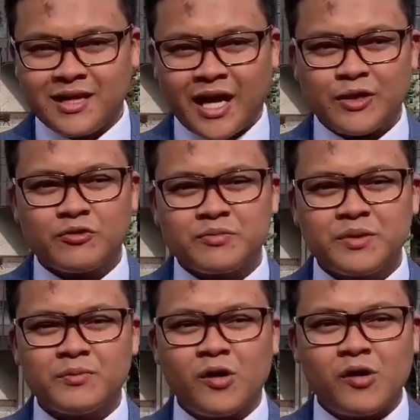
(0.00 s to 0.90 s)
and you will be
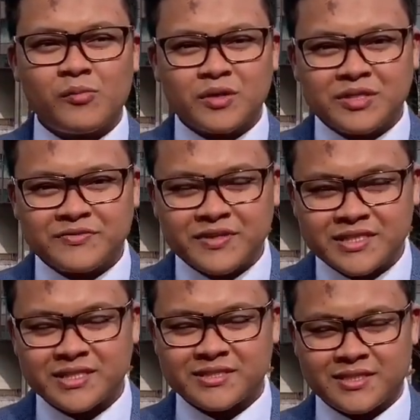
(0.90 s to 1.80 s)
more
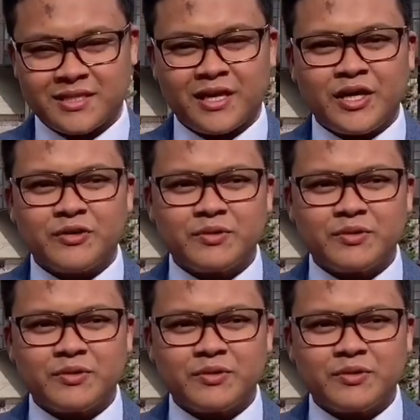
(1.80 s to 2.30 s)
motivated you